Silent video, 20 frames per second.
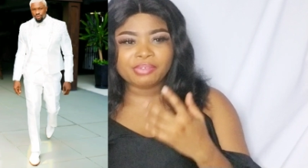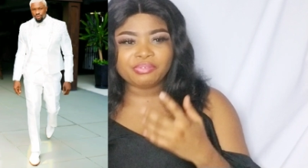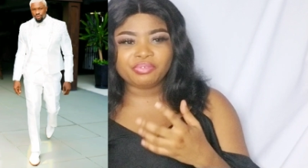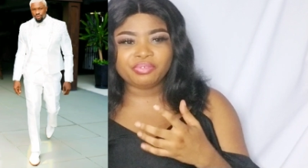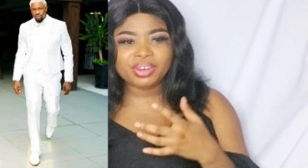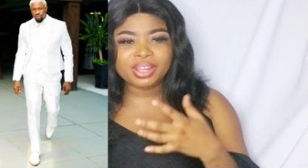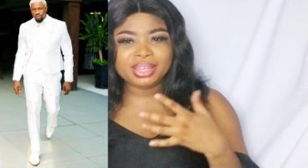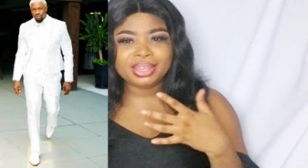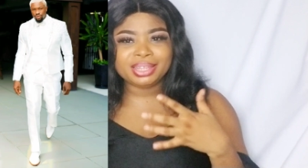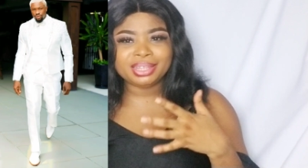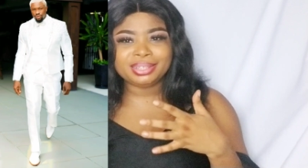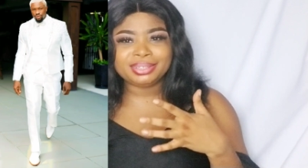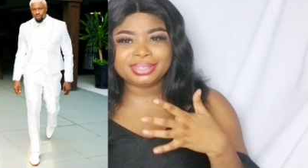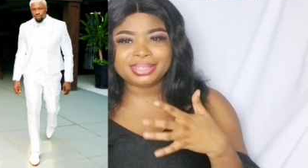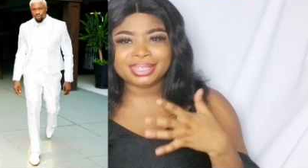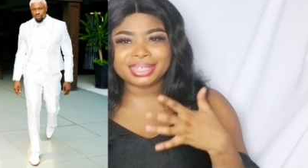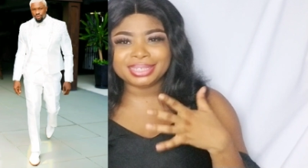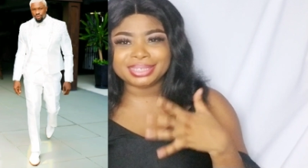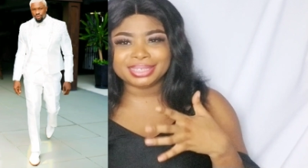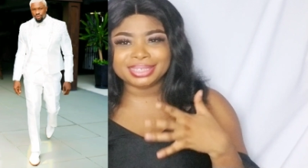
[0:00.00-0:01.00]
every
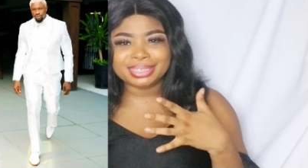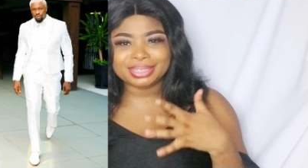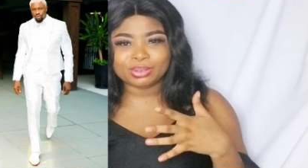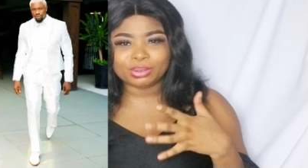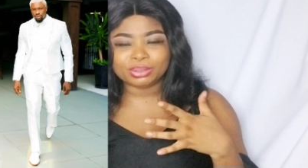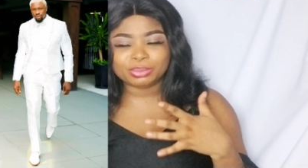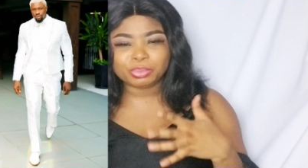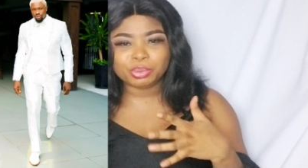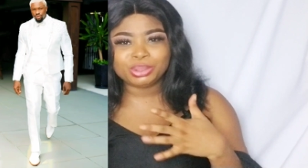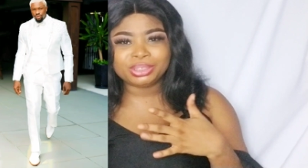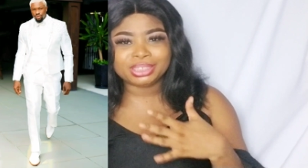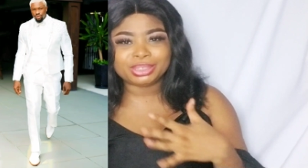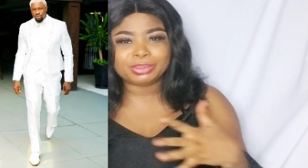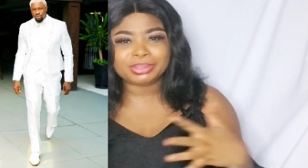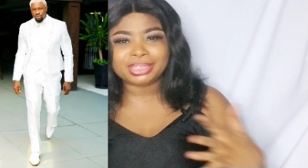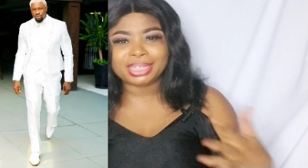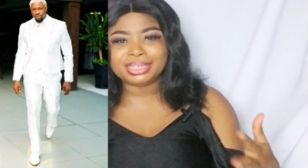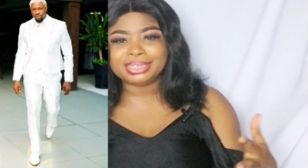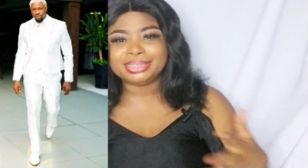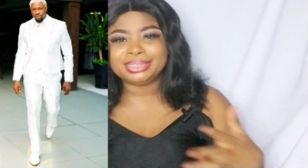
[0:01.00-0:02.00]
detailing on, most
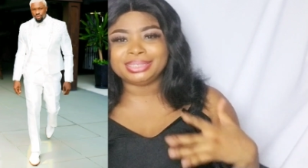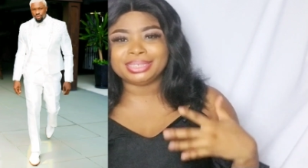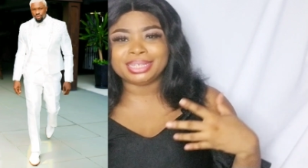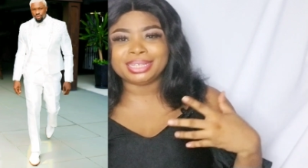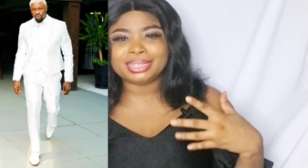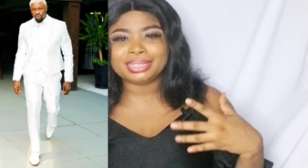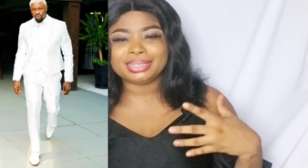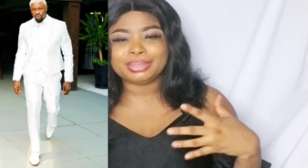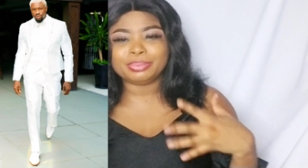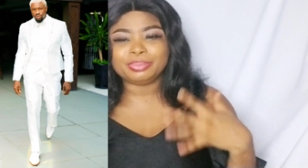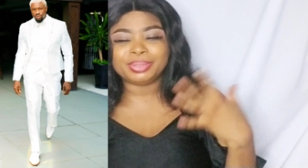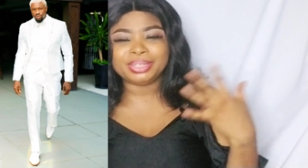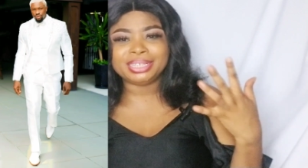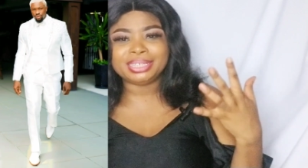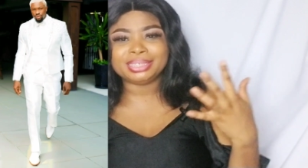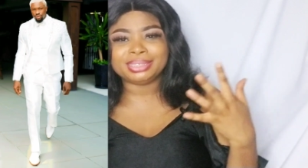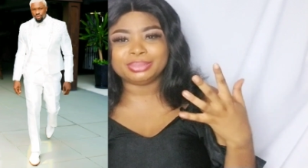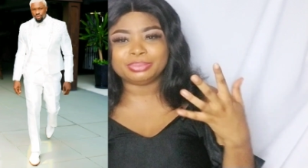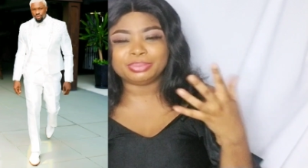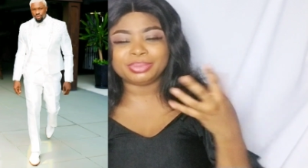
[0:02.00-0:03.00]
especially the, the, bla
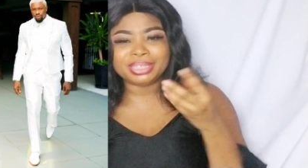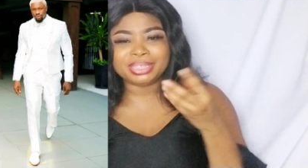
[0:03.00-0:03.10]
the